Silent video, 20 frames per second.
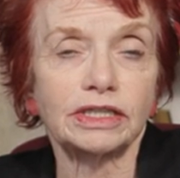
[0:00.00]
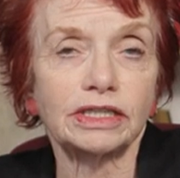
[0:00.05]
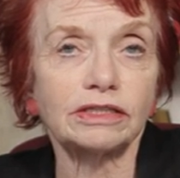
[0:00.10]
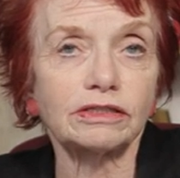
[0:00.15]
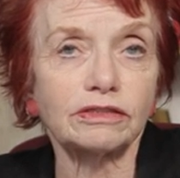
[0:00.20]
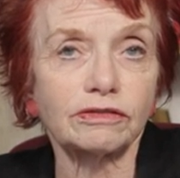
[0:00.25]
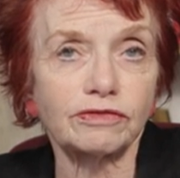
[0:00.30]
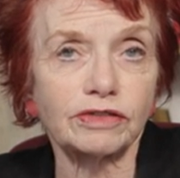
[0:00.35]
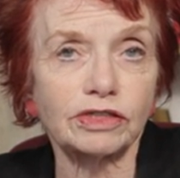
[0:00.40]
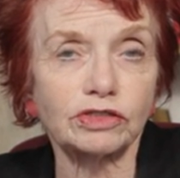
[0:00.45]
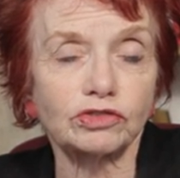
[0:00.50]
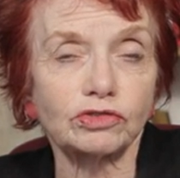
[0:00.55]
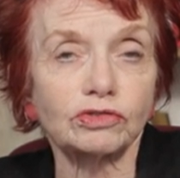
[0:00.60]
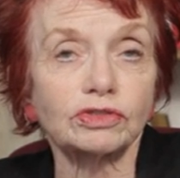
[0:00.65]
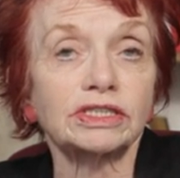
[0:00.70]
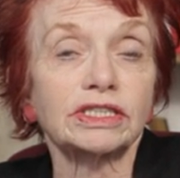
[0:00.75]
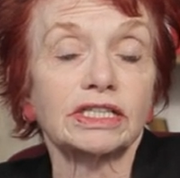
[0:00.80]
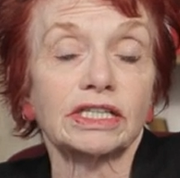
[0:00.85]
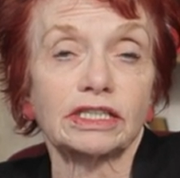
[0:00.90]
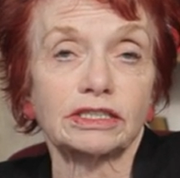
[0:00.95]

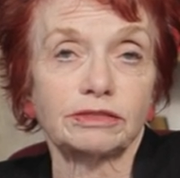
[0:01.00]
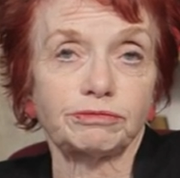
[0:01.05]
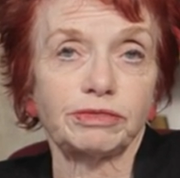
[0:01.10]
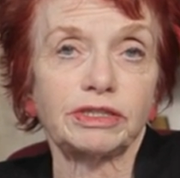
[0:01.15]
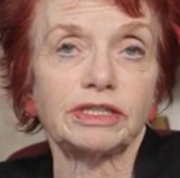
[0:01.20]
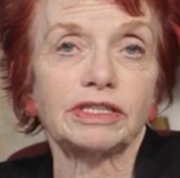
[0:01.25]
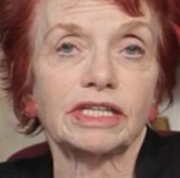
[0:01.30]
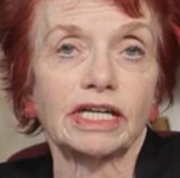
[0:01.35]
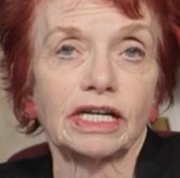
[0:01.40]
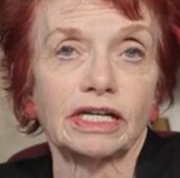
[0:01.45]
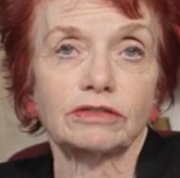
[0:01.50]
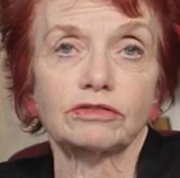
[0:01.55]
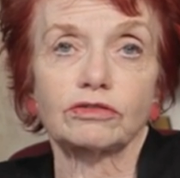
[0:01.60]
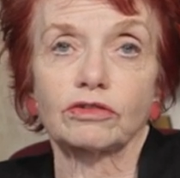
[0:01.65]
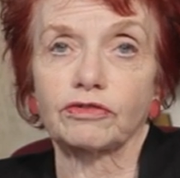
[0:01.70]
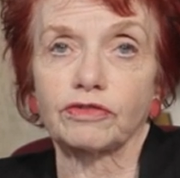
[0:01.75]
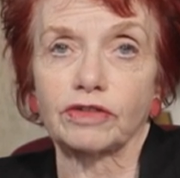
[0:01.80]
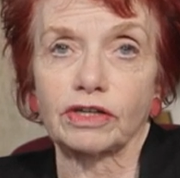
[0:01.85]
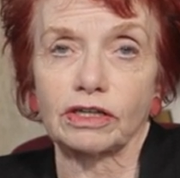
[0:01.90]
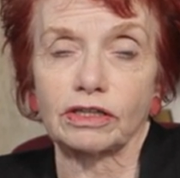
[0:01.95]
individuals has been that
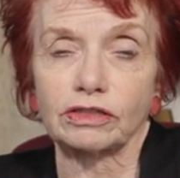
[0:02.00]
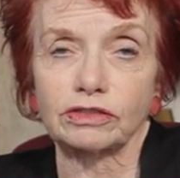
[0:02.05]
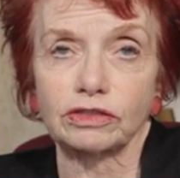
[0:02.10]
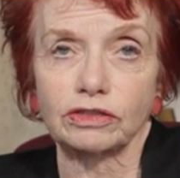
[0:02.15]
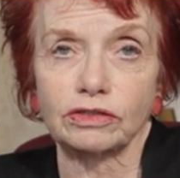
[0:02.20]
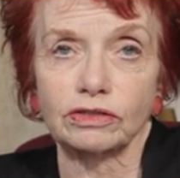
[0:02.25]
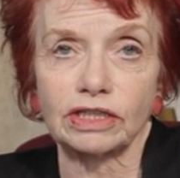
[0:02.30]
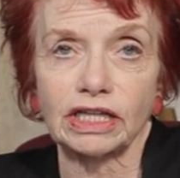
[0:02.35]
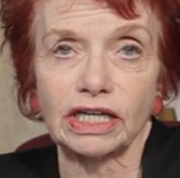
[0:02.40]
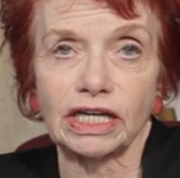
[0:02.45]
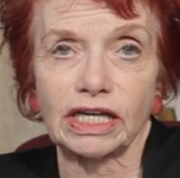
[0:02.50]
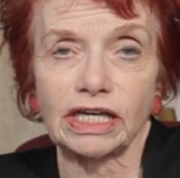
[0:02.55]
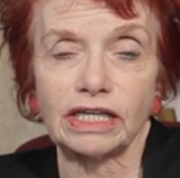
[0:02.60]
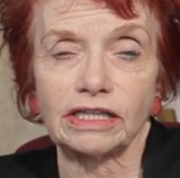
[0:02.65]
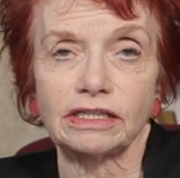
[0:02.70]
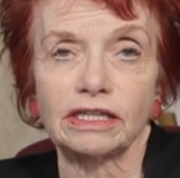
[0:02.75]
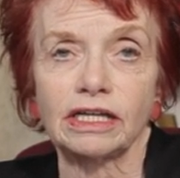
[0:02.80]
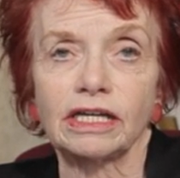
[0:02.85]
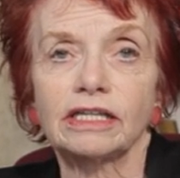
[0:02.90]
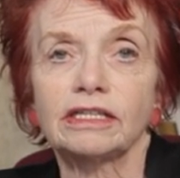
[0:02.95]
of Article
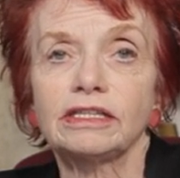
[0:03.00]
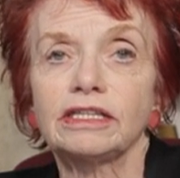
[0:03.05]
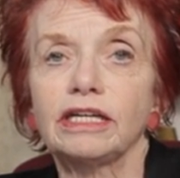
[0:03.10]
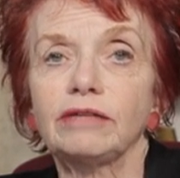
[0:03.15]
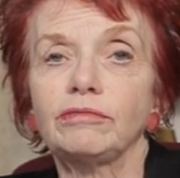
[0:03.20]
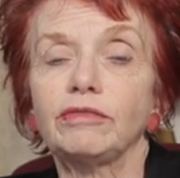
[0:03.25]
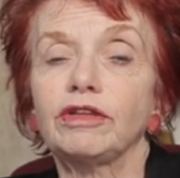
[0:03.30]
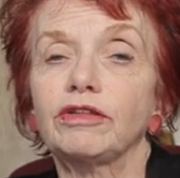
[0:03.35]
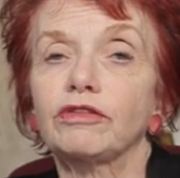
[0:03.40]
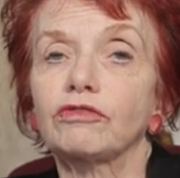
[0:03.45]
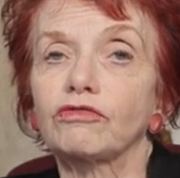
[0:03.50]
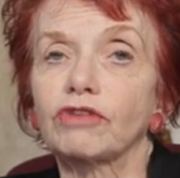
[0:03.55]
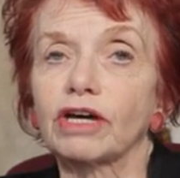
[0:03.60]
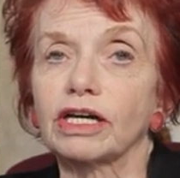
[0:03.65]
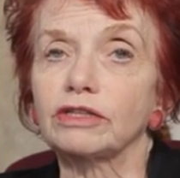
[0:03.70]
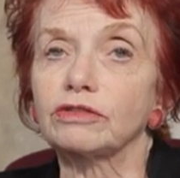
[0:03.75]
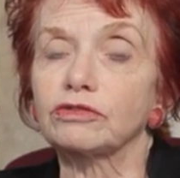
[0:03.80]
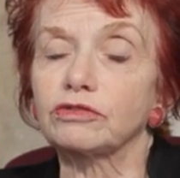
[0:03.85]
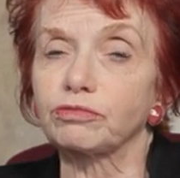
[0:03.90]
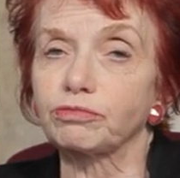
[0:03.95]
8, namely the
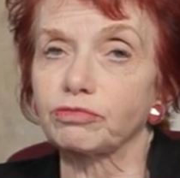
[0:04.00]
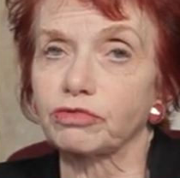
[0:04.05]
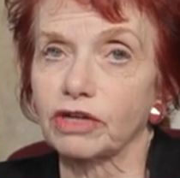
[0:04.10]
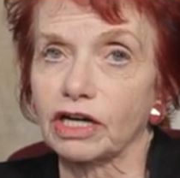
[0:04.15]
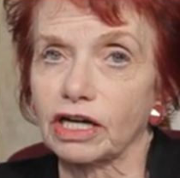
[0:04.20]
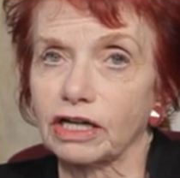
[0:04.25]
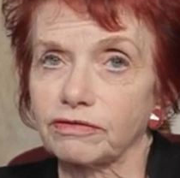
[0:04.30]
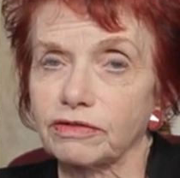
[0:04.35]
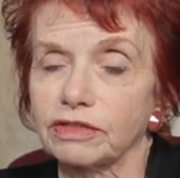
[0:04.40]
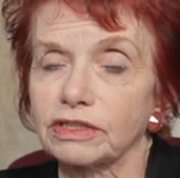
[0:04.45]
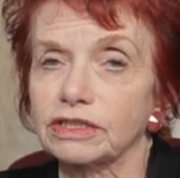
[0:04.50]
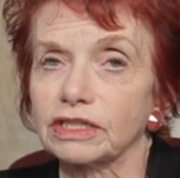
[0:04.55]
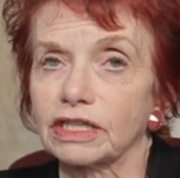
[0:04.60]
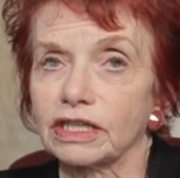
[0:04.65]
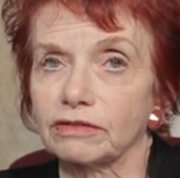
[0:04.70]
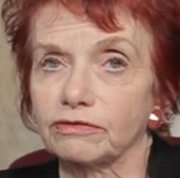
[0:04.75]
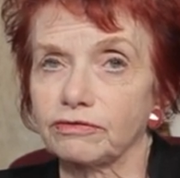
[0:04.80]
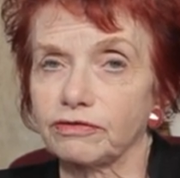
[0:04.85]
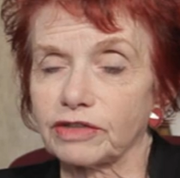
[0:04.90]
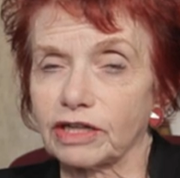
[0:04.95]
right to private
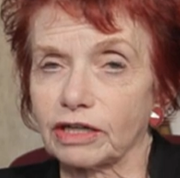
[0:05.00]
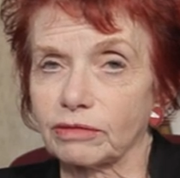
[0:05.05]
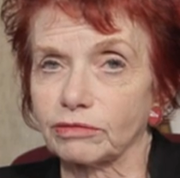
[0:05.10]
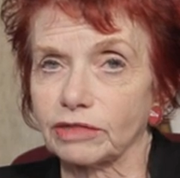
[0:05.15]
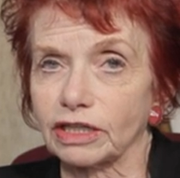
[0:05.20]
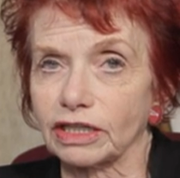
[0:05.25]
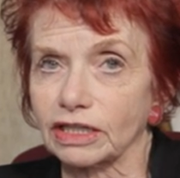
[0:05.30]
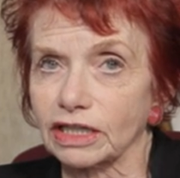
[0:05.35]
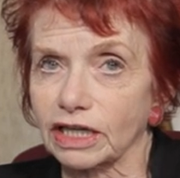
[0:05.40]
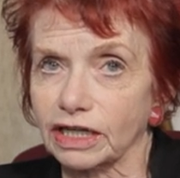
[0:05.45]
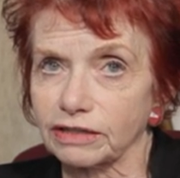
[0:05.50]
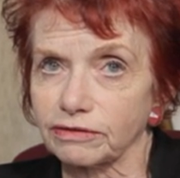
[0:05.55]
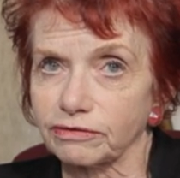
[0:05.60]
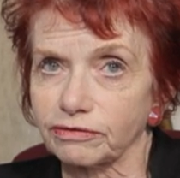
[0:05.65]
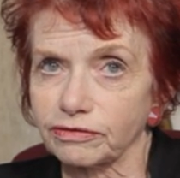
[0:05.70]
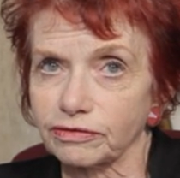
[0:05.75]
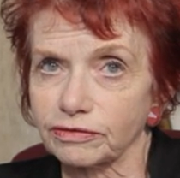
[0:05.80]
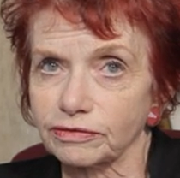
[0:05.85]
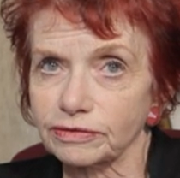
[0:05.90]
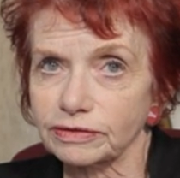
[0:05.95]
and family
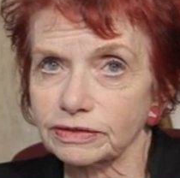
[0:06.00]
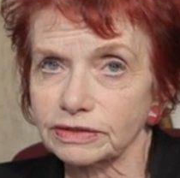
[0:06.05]
life.